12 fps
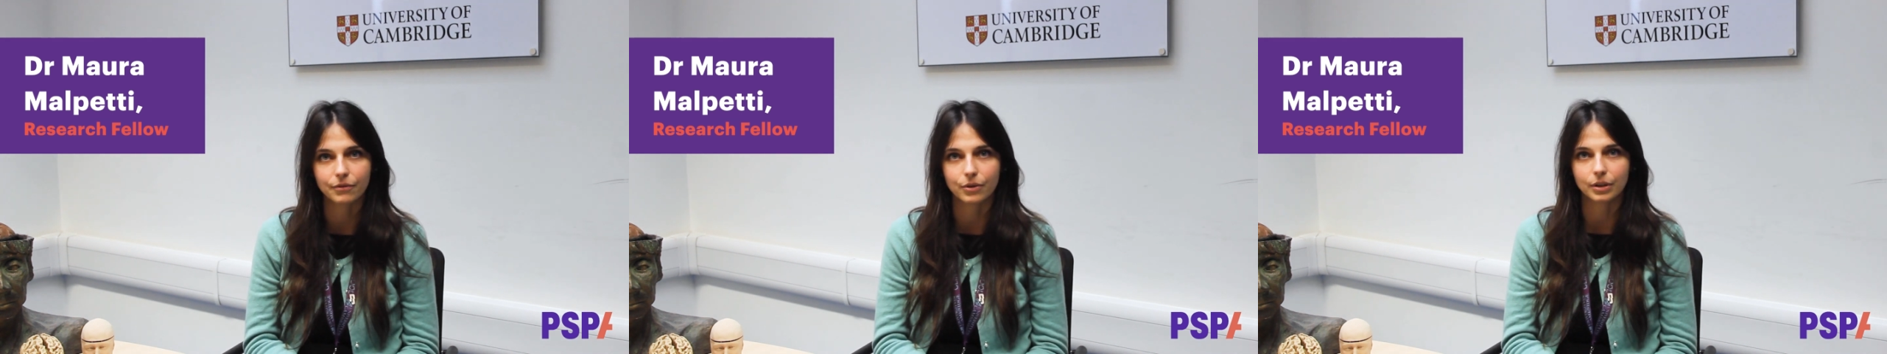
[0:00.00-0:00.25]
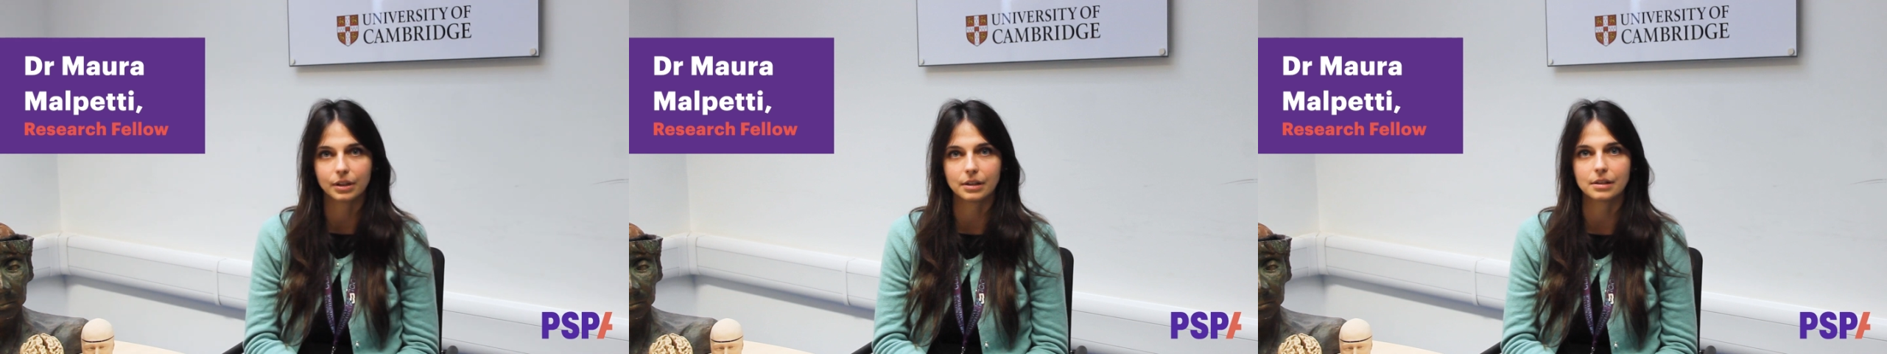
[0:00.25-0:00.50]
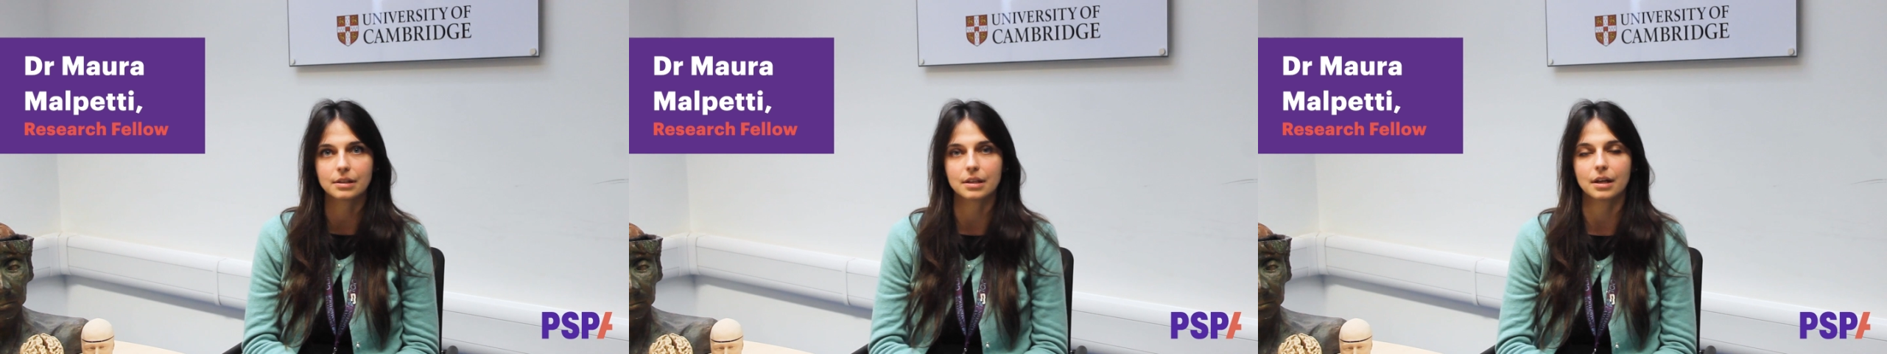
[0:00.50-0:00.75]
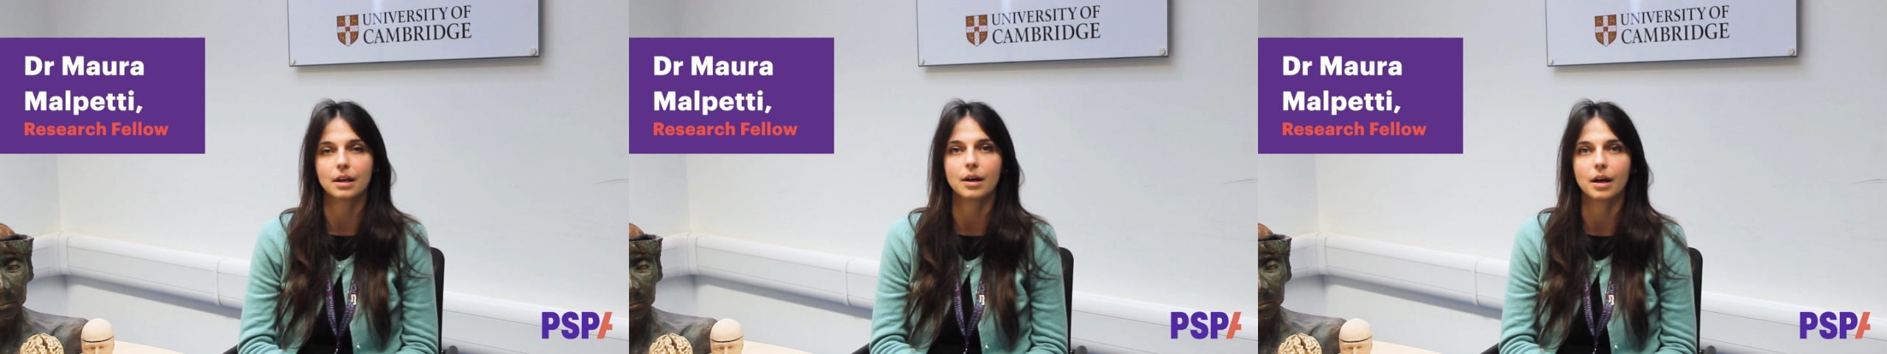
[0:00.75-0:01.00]
for this
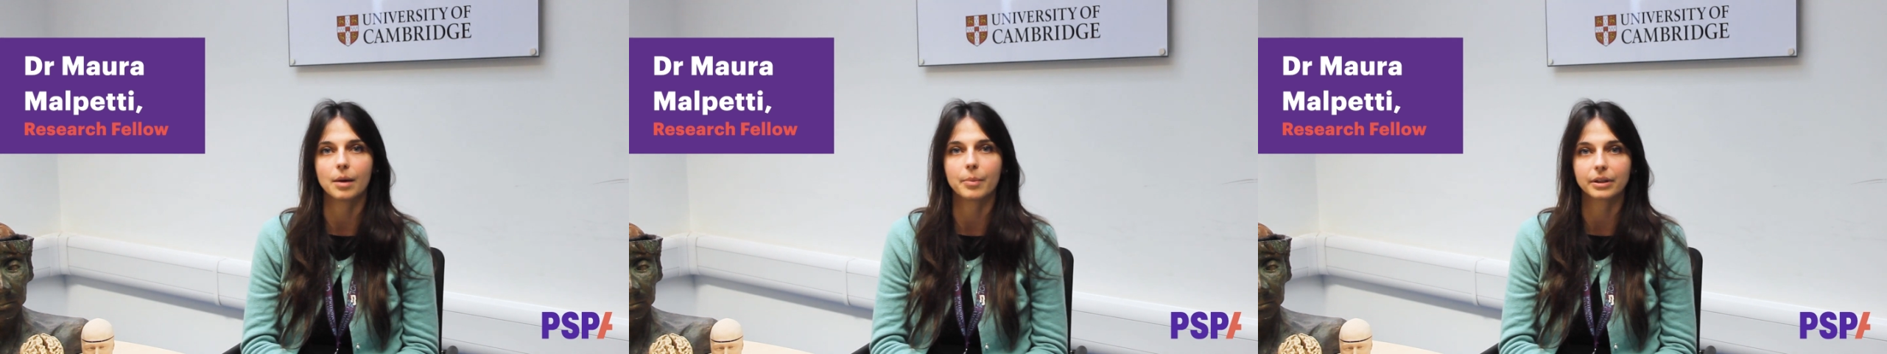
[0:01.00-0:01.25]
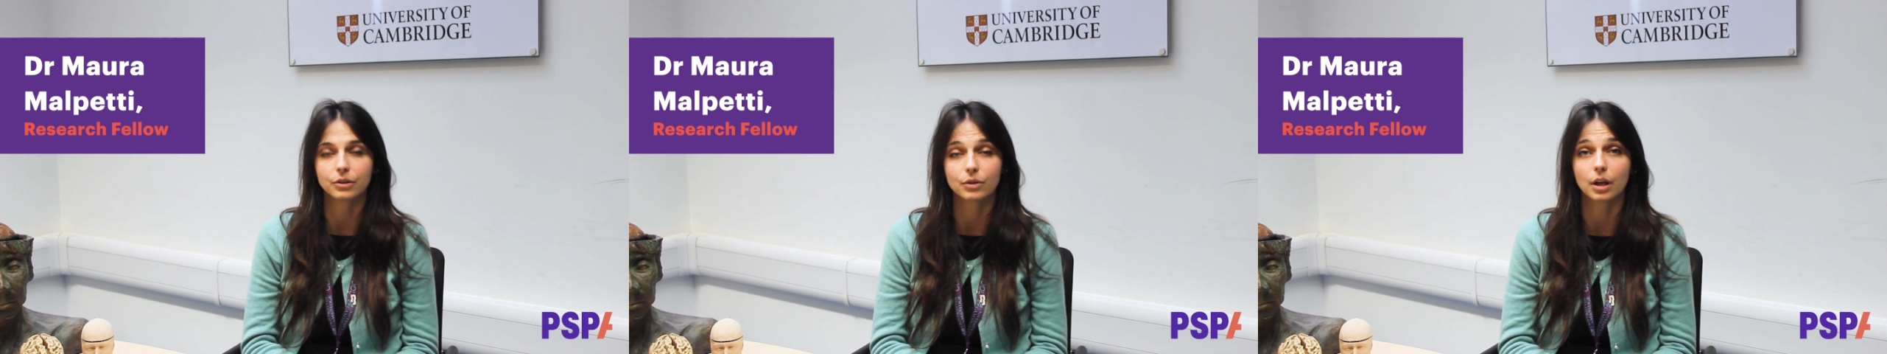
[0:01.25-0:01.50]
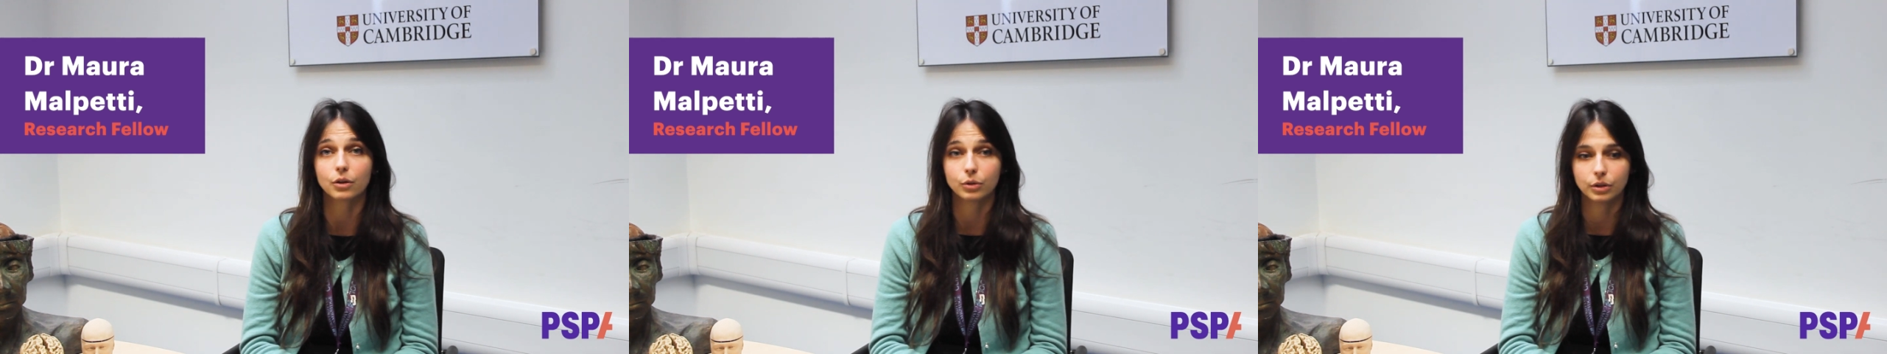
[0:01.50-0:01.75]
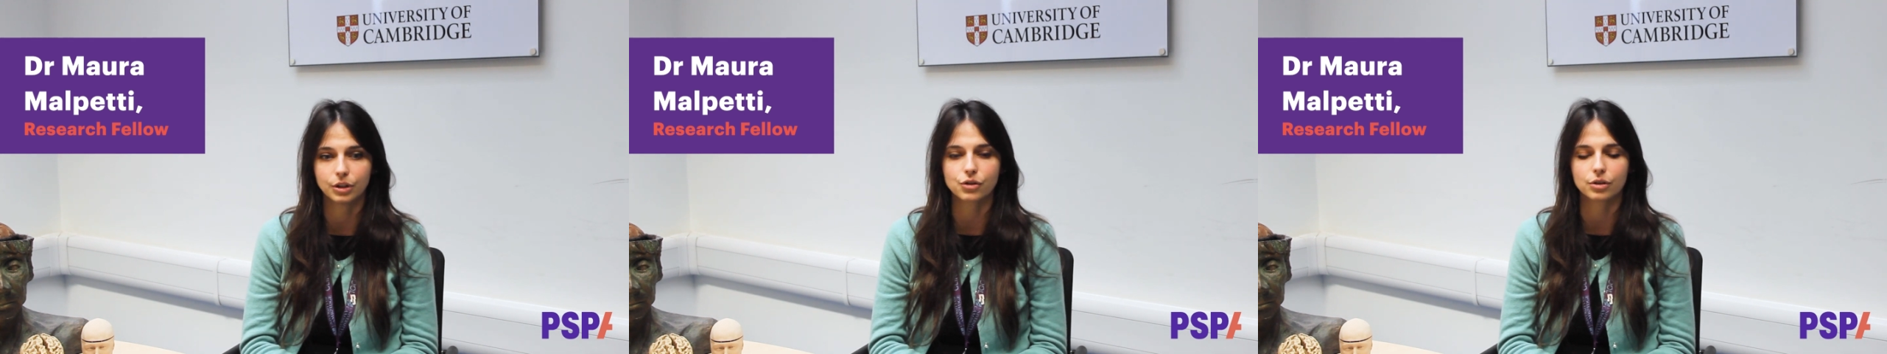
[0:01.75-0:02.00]
particular
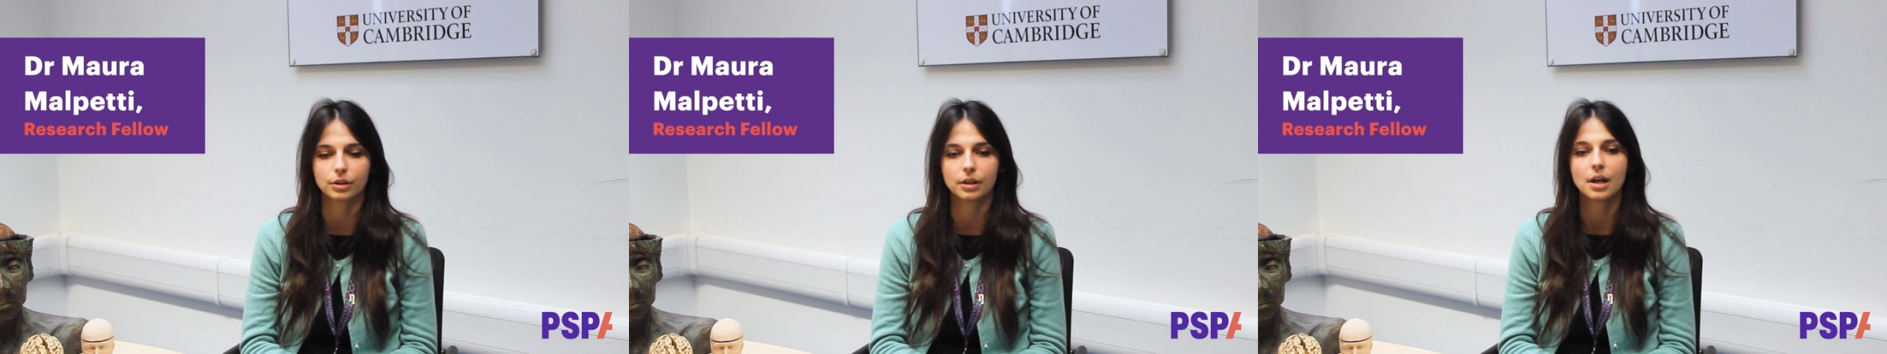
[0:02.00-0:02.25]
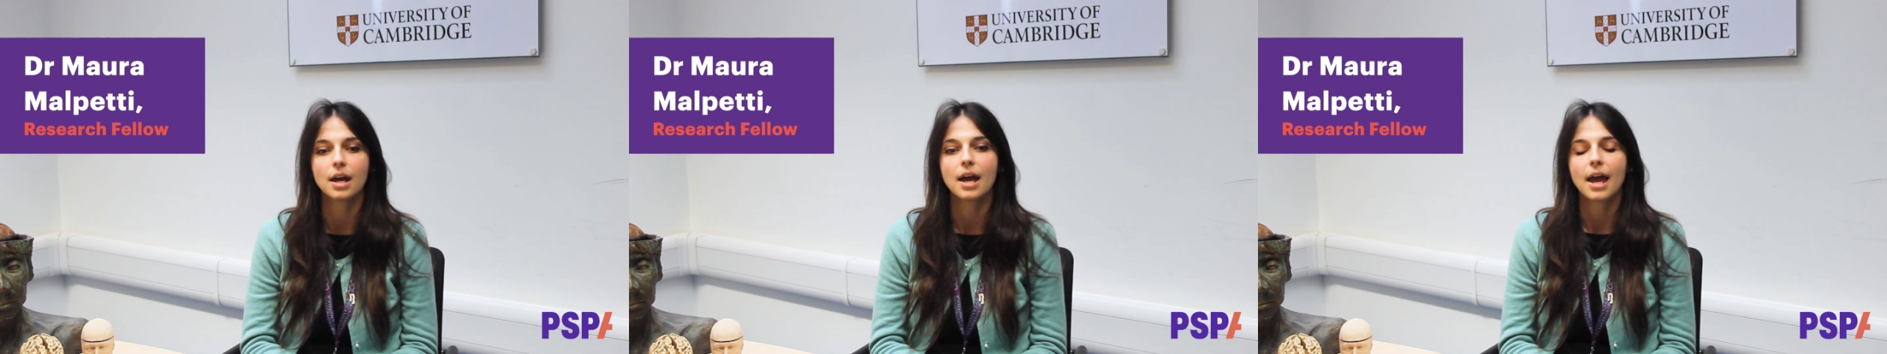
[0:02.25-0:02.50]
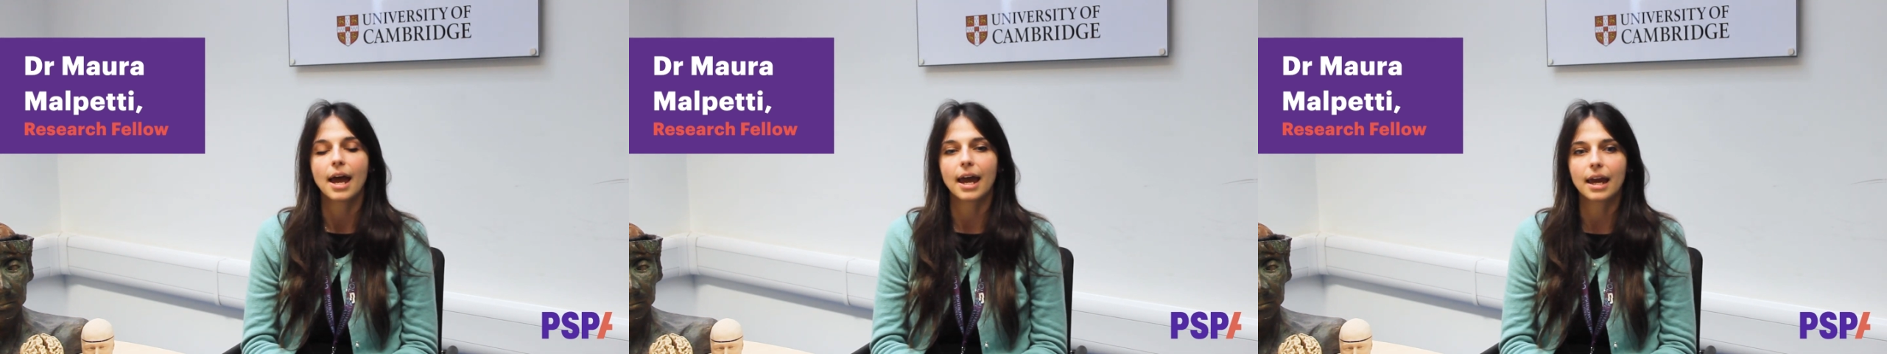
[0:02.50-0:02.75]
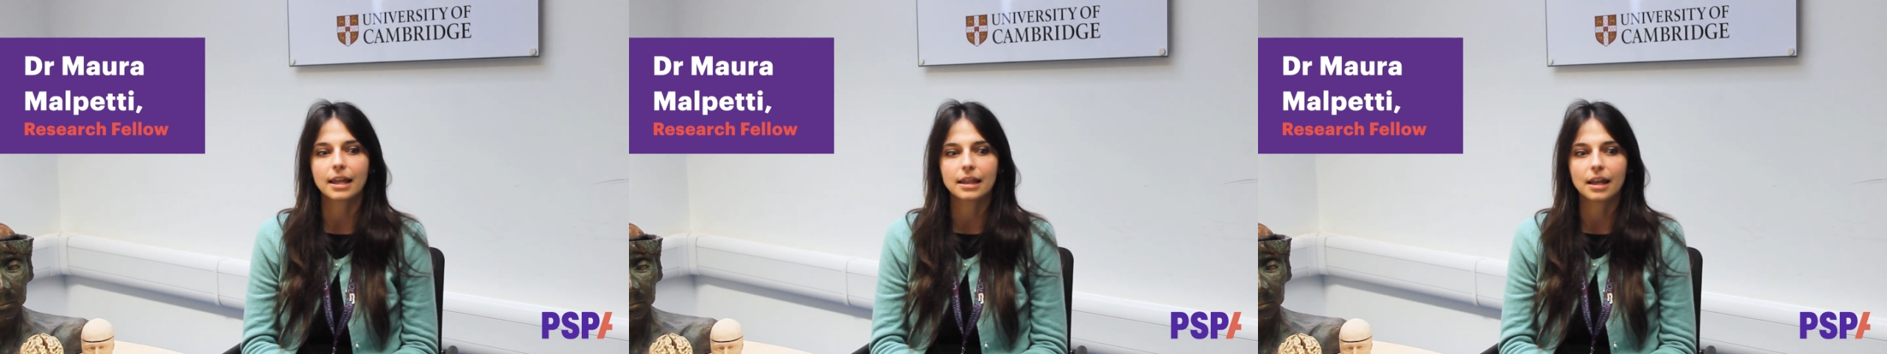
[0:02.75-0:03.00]
condition.
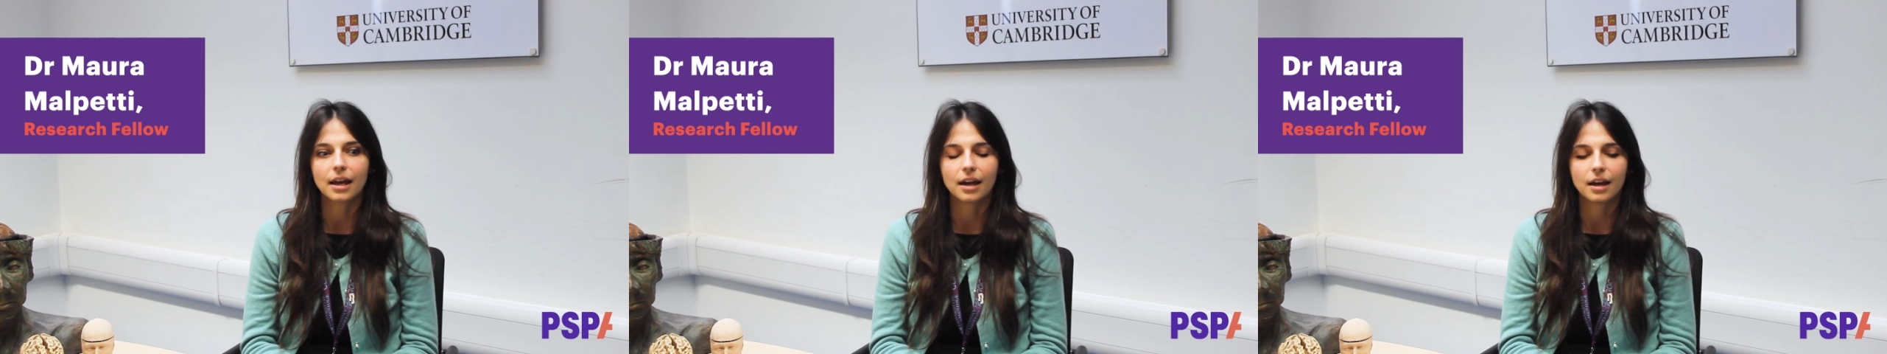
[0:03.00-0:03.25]
And